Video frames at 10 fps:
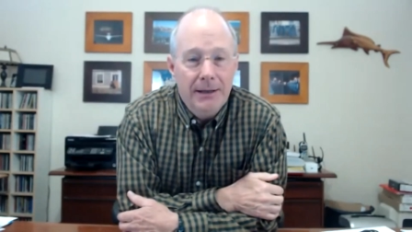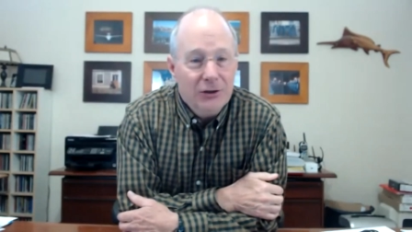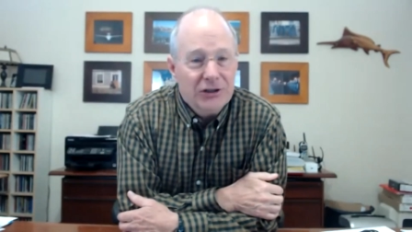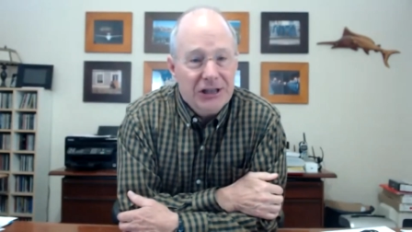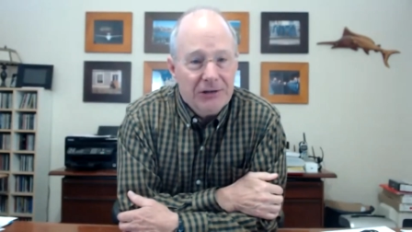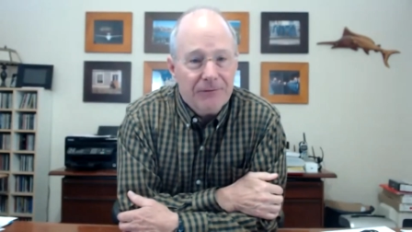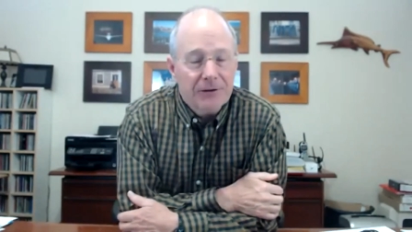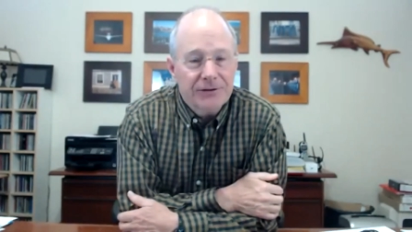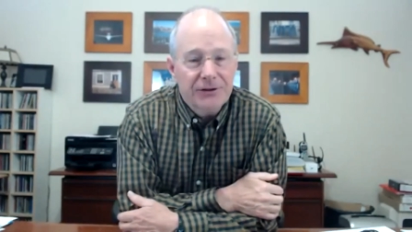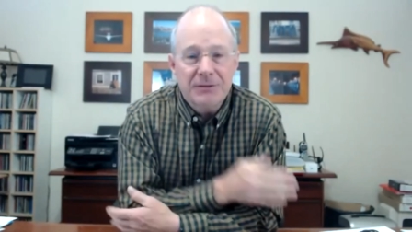there's a
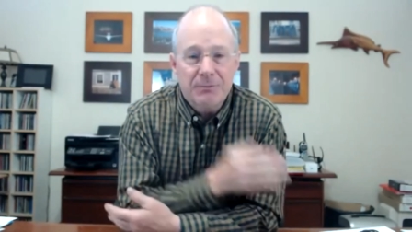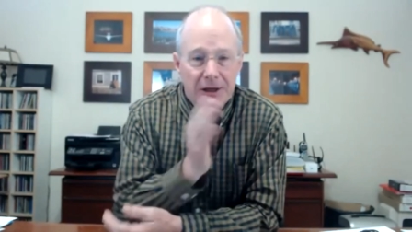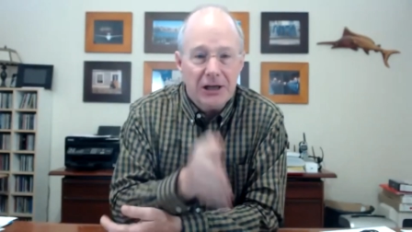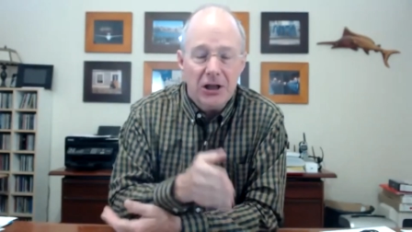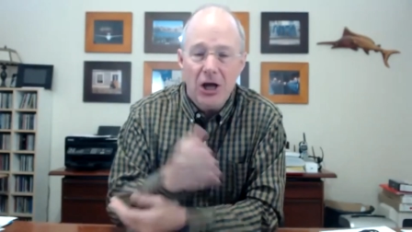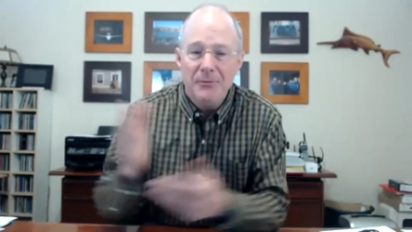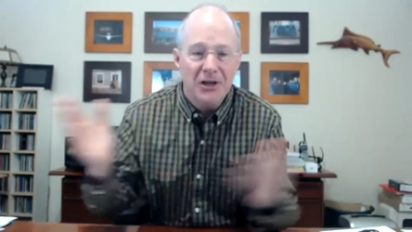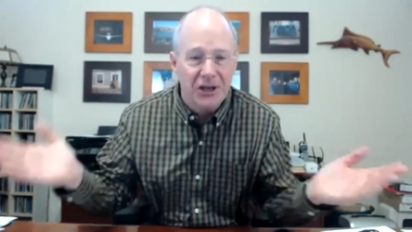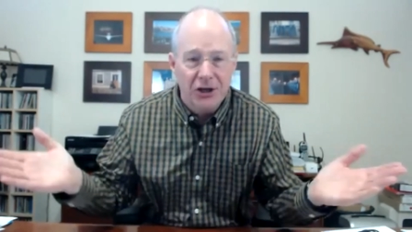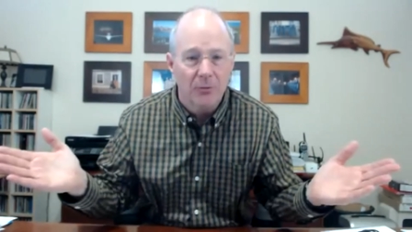difference you split a club
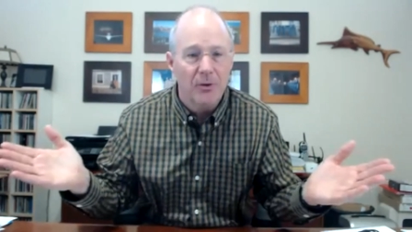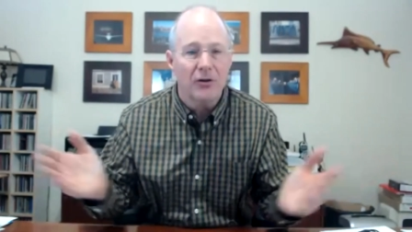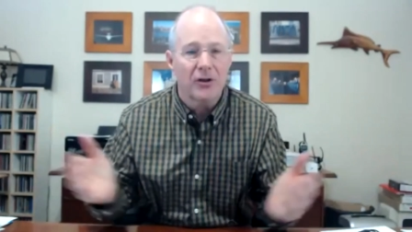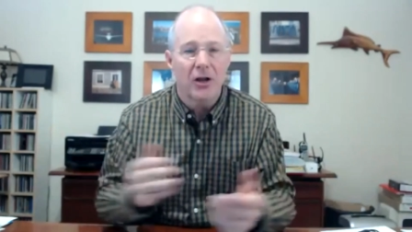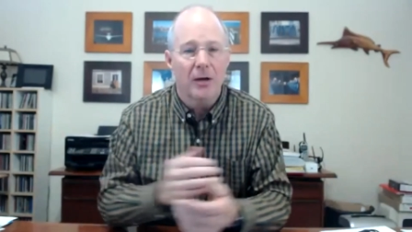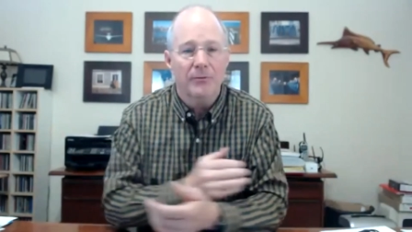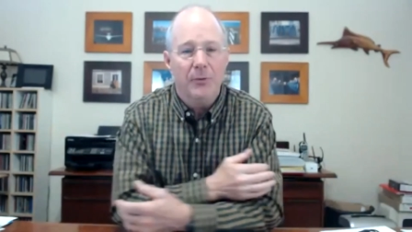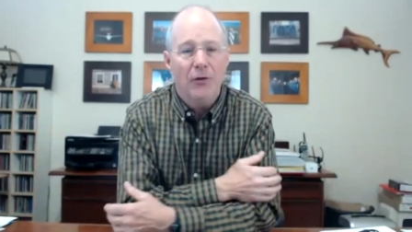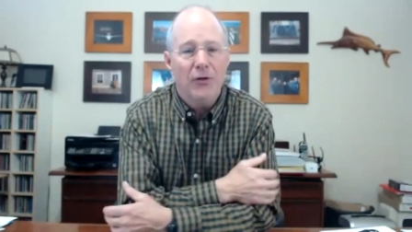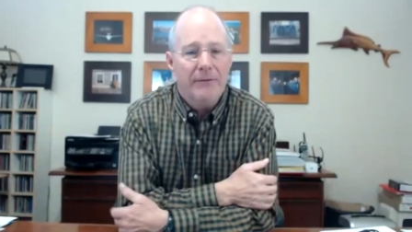you kill both clubs
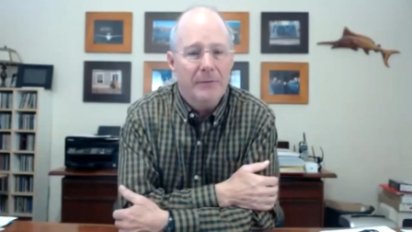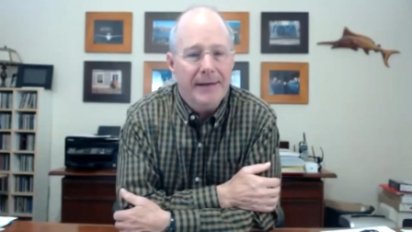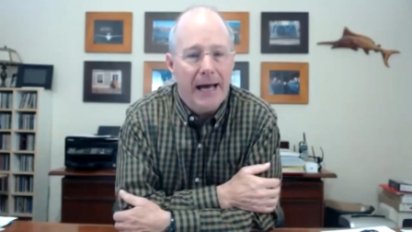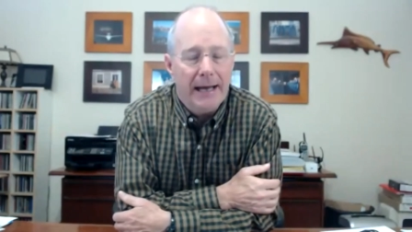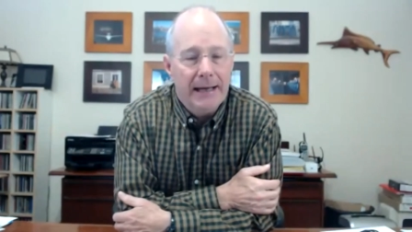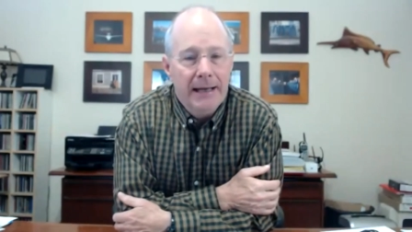both of them die